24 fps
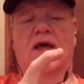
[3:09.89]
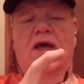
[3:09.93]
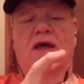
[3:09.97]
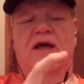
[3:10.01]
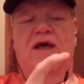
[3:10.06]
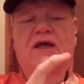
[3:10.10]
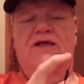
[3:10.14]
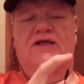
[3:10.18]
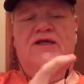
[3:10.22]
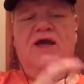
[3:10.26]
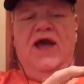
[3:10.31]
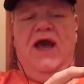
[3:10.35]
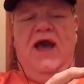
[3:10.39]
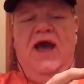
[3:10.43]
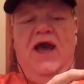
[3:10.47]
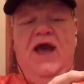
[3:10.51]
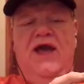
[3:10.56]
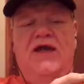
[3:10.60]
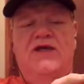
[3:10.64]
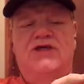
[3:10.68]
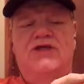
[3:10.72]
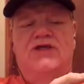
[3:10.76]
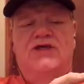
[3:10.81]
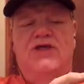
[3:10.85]
It's
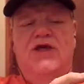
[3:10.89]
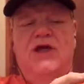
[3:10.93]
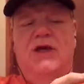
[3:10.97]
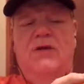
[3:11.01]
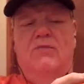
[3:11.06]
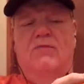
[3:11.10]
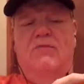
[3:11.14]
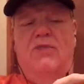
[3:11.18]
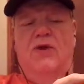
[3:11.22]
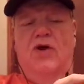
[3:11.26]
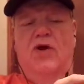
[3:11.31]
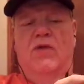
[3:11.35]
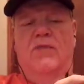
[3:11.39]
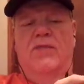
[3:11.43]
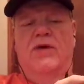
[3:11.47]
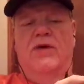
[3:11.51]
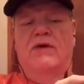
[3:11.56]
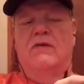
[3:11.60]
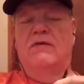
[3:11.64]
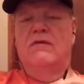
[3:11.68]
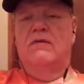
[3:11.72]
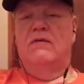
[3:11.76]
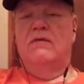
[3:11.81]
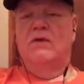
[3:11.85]
aged in
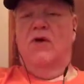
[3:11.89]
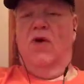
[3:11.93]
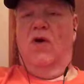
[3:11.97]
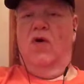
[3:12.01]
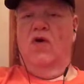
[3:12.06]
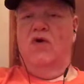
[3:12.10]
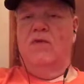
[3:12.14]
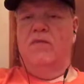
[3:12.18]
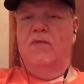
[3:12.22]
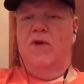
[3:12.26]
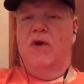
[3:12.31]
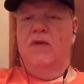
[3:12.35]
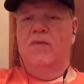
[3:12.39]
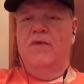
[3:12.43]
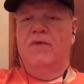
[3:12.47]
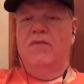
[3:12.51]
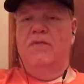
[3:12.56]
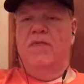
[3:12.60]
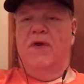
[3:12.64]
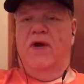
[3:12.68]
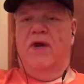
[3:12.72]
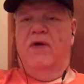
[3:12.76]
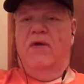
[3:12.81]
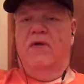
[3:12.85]
oak bourbon
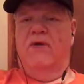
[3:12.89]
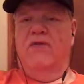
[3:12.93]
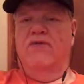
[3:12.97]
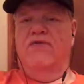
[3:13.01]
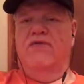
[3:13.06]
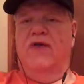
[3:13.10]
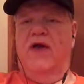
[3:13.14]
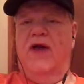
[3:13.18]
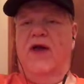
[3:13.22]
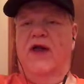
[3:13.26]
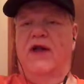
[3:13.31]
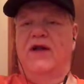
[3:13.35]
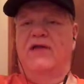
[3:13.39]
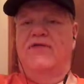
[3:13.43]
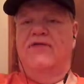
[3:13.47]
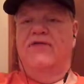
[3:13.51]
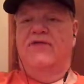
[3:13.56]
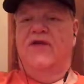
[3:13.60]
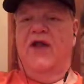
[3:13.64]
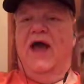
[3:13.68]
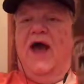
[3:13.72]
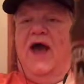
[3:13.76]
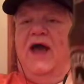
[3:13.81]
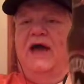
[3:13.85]
barrels, and it's
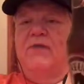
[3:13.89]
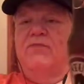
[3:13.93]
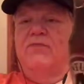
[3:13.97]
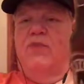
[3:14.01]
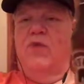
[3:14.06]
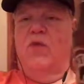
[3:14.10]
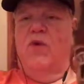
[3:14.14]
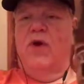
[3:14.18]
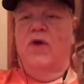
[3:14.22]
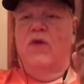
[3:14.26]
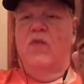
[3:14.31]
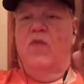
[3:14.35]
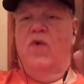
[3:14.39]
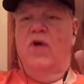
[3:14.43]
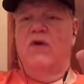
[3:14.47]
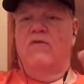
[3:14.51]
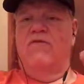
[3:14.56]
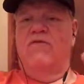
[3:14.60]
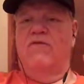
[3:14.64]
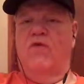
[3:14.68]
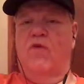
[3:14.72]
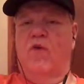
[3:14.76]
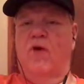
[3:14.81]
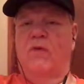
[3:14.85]

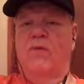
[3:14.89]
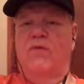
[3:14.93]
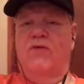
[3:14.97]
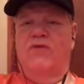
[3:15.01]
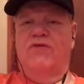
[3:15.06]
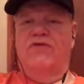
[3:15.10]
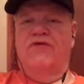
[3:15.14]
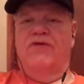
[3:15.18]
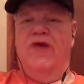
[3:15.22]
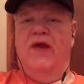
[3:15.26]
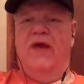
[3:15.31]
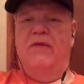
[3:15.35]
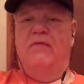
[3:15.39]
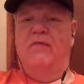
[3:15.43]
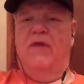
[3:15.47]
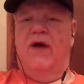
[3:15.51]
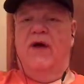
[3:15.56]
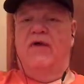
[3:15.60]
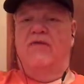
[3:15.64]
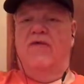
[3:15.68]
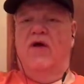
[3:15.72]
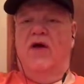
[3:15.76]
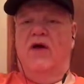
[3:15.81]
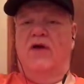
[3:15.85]
9.14%
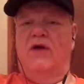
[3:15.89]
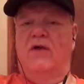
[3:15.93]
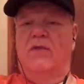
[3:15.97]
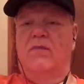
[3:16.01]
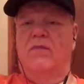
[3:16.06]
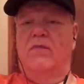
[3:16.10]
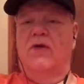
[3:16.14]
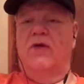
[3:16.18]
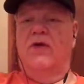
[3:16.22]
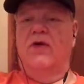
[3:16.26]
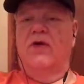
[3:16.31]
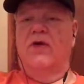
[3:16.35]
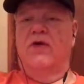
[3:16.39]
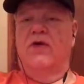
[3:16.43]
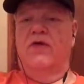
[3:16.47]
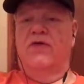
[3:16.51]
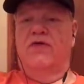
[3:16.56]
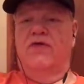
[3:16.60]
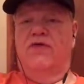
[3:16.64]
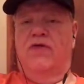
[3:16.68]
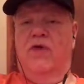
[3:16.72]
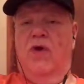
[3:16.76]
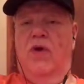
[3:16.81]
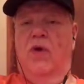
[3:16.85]
by volume.
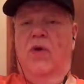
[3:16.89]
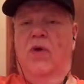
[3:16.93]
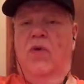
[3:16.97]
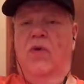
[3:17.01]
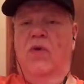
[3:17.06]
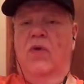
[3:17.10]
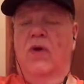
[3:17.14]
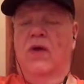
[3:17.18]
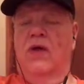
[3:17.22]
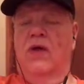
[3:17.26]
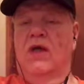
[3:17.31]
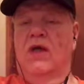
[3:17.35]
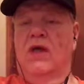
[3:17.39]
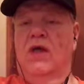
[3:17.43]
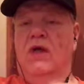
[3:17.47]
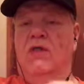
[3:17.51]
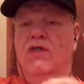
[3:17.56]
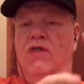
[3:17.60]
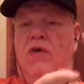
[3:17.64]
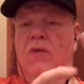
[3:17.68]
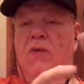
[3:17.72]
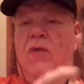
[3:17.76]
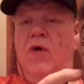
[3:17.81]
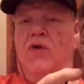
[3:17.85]
So
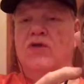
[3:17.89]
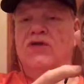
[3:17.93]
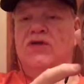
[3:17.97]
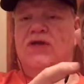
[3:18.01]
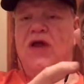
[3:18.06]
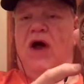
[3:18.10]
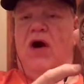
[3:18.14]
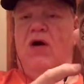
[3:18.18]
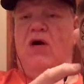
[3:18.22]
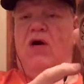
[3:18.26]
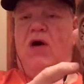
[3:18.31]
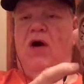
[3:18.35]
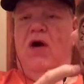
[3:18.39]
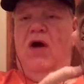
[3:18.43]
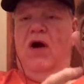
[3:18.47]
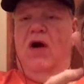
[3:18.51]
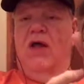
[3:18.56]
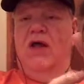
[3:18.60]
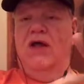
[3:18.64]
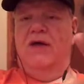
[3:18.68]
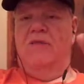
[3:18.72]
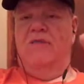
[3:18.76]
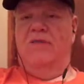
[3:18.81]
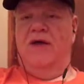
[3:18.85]
the most
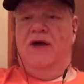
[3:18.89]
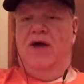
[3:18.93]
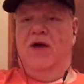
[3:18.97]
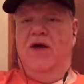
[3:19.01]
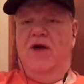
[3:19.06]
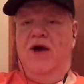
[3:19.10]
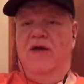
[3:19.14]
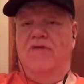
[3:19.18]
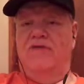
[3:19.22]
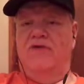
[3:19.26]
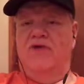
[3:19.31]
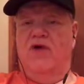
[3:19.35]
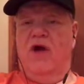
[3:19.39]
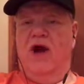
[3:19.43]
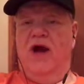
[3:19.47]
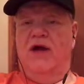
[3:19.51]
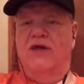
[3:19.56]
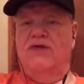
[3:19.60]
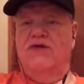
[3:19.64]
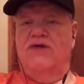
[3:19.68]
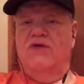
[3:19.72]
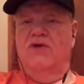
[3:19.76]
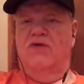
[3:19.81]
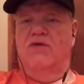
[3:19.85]
alcoholic beer I've
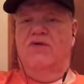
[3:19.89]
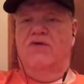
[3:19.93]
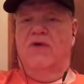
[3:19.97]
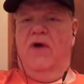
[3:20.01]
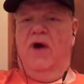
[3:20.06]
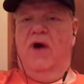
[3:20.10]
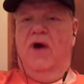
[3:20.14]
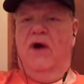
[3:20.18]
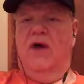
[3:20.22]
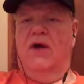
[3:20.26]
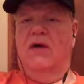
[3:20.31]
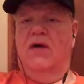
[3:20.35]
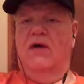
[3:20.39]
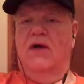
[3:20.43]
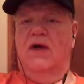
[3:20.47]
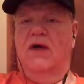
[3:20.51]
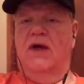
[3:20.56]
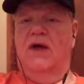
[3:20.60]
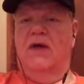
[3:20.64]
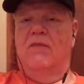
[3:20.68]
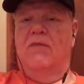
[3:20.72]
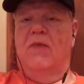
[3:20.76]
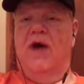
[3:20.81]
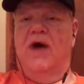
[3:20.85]
tried so far
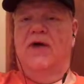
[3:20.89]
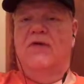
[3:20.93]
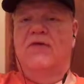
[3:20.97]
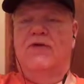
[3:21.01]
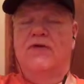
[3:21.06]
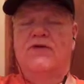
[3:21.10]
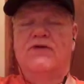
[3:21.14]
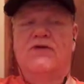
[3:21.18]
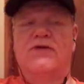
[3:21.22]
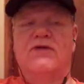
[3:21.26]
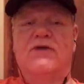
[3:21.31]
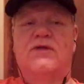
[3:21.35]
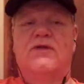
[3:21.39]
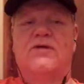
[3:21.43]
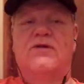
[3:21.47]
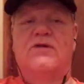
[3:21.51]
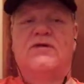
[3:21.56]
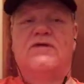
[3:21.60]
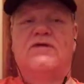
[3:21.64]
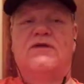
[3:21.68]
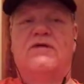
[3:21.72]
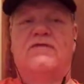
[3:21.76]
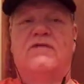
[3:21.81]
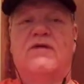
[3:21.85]
in my Thirsty
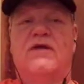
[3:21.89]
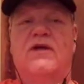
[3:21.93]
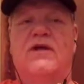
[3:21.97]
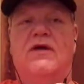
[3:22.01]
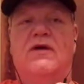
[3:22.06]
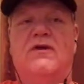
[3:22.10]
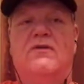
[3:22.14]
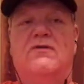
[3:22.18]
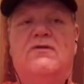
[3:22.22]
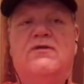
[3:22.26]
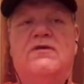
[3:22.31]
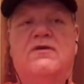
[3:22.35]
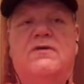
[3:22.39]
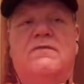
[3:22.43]
Thursday videos.